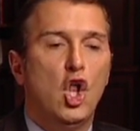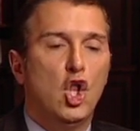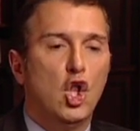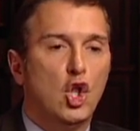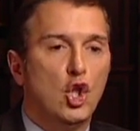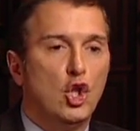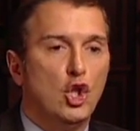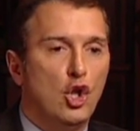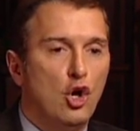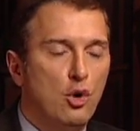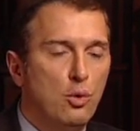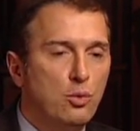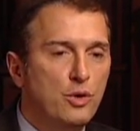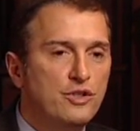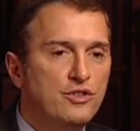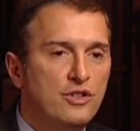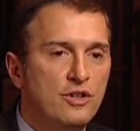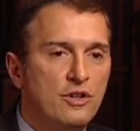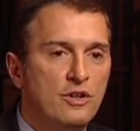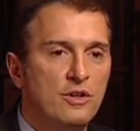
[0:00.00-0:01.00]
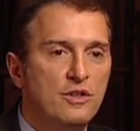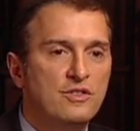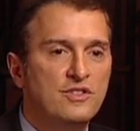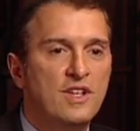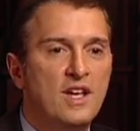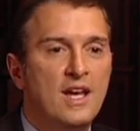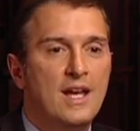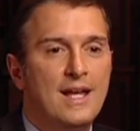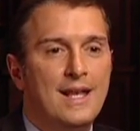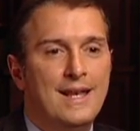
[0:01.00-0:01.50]
Low
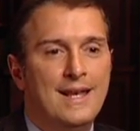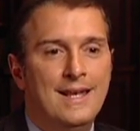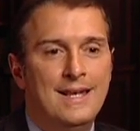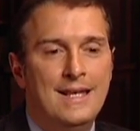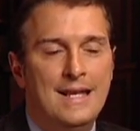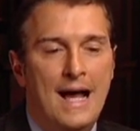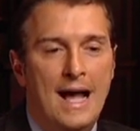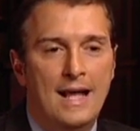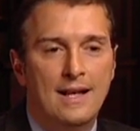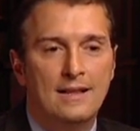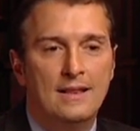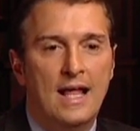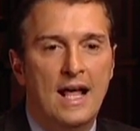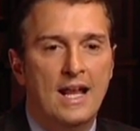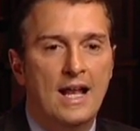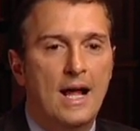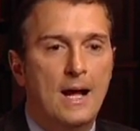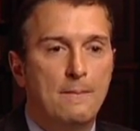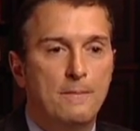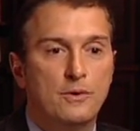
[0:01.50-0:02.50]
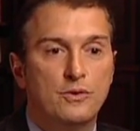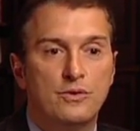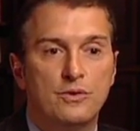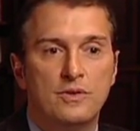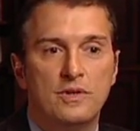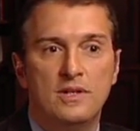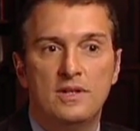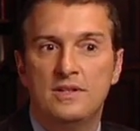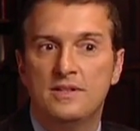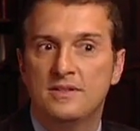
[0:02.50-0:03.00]
returns, not a lot of
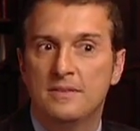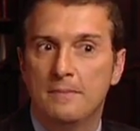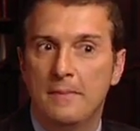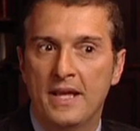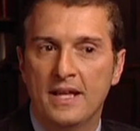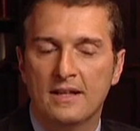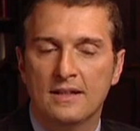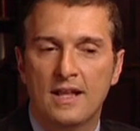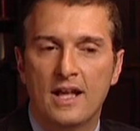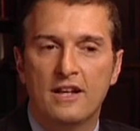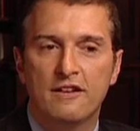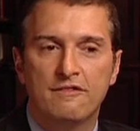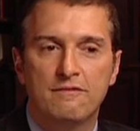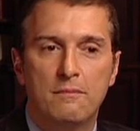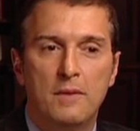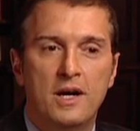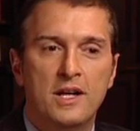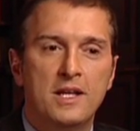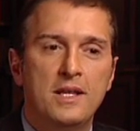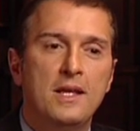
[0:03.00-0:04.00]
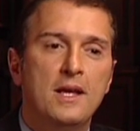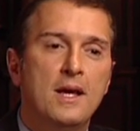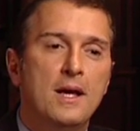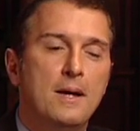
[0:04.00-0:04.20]
opportunities to make a lot of money.